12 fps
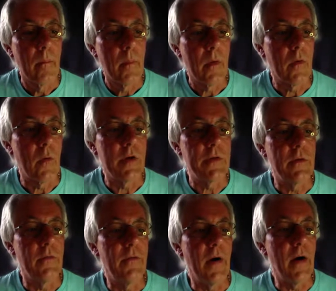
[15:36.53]
And
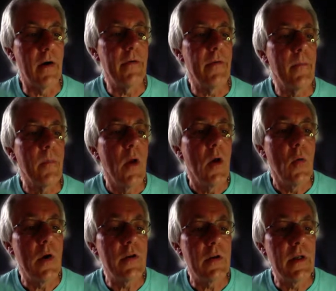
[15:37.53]
question 5.
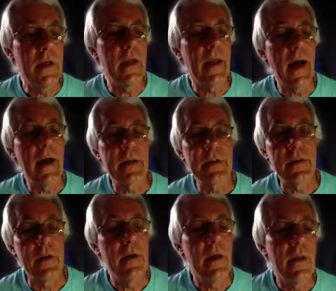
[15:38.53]
Which leading
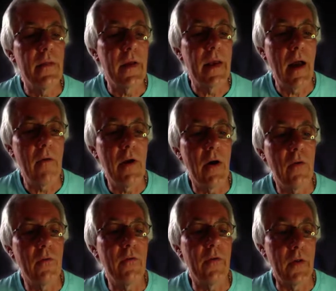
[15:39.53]
actor in the Carry
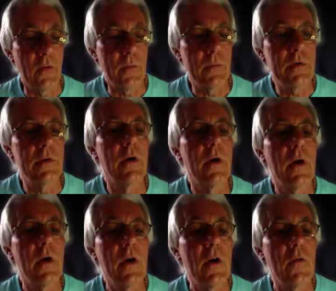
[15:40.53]
On films
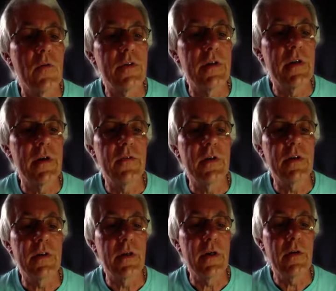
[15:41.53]
received
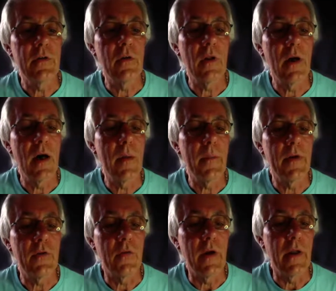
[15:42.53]
his initial army
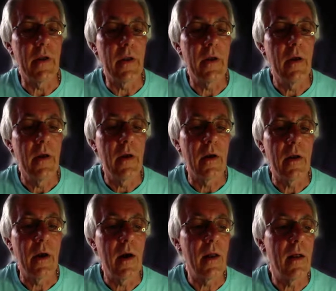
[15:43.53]
training at
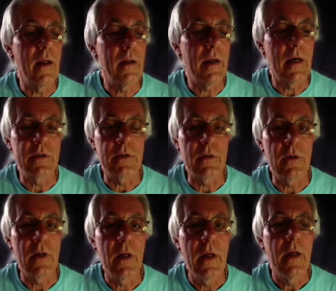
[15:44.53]
Carlisle
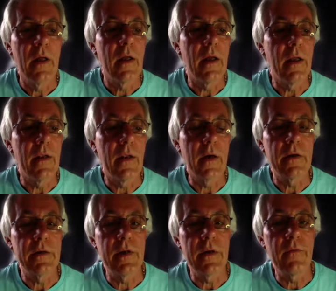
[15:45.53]
Castle in
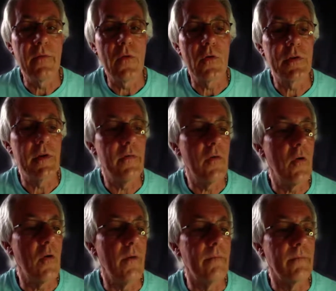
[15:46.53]

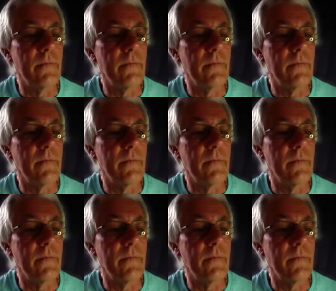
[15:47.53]
1944?